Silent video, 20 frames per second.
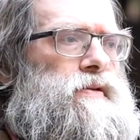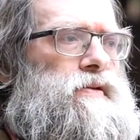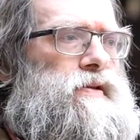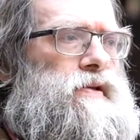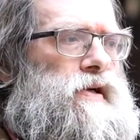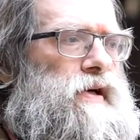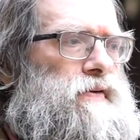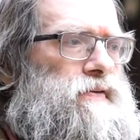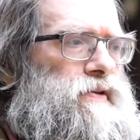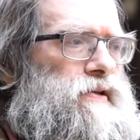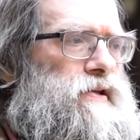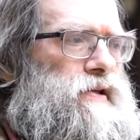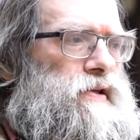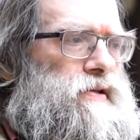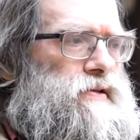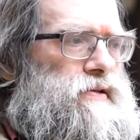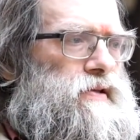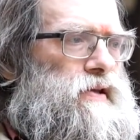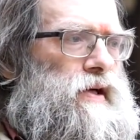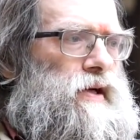
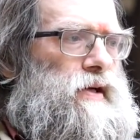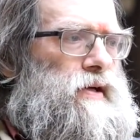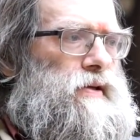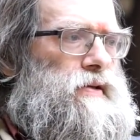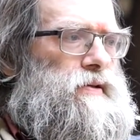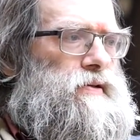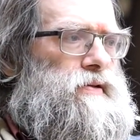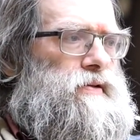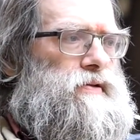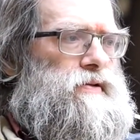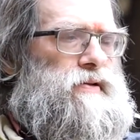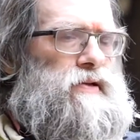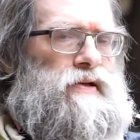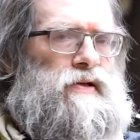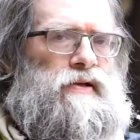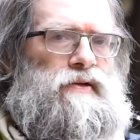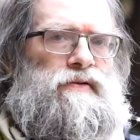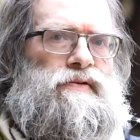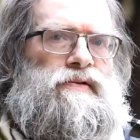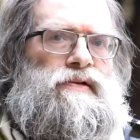Dravidastan in the
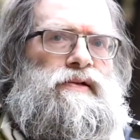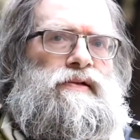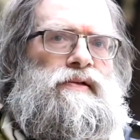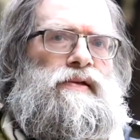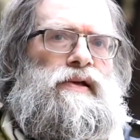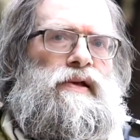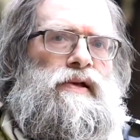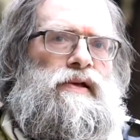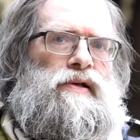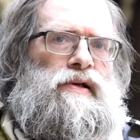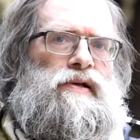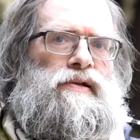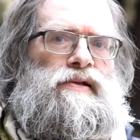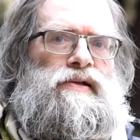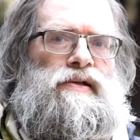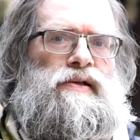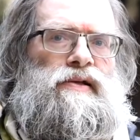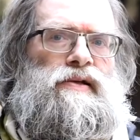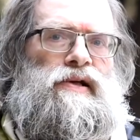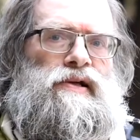south and
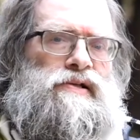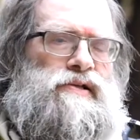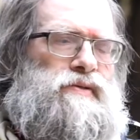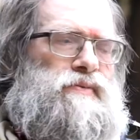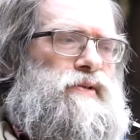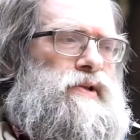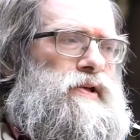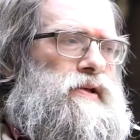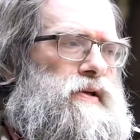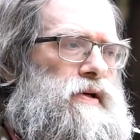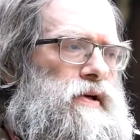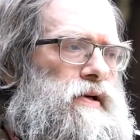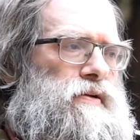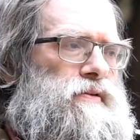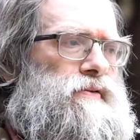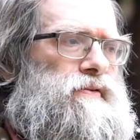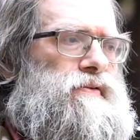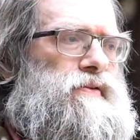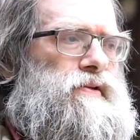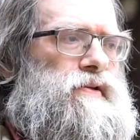getting Kashmir
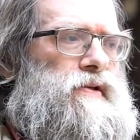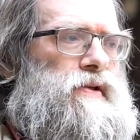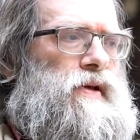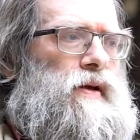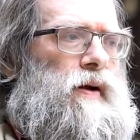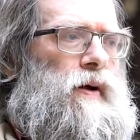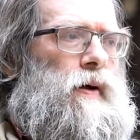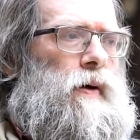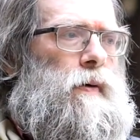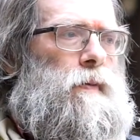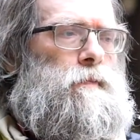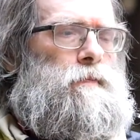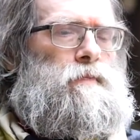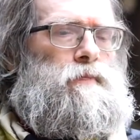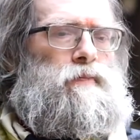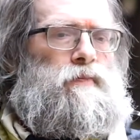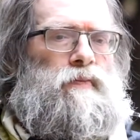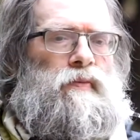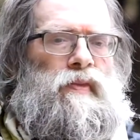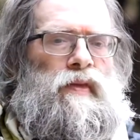out of India
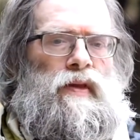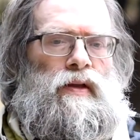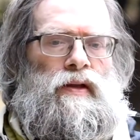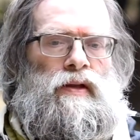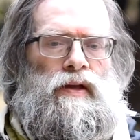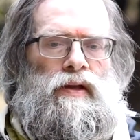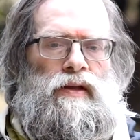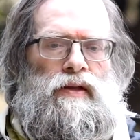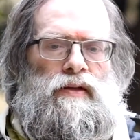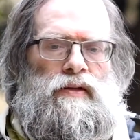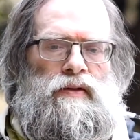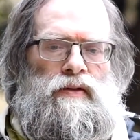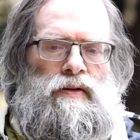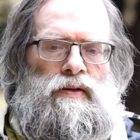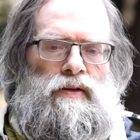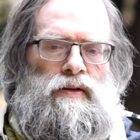and